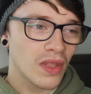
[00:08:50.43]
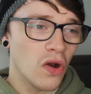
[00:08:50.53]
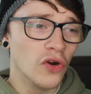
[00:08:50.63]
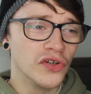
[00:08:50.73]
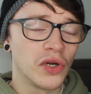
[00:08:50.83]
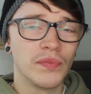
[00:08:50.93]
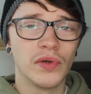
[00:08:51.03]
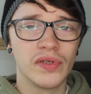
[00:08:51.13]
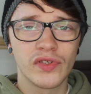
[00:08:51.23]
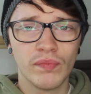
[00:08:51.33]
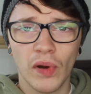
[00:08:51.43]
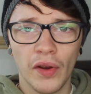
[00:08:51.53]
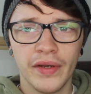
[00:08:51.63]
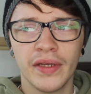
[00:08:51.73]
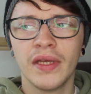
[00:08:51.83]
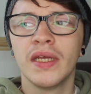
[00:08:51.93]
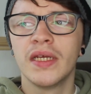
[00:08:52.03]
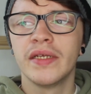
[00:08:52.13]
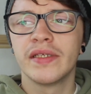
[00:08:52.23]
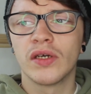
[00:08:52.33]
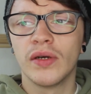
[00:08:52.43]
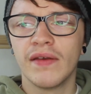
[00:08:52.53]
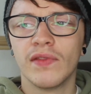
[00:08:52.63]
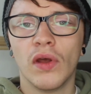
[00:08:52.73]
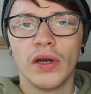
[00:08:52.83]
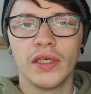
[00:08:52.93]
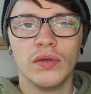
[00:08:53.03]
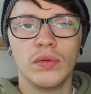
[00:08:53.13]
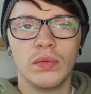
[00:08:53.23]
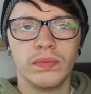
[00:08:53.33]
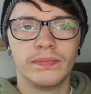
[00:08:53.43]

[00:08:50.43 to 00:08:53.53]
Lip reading: on your computer at some point. So even though you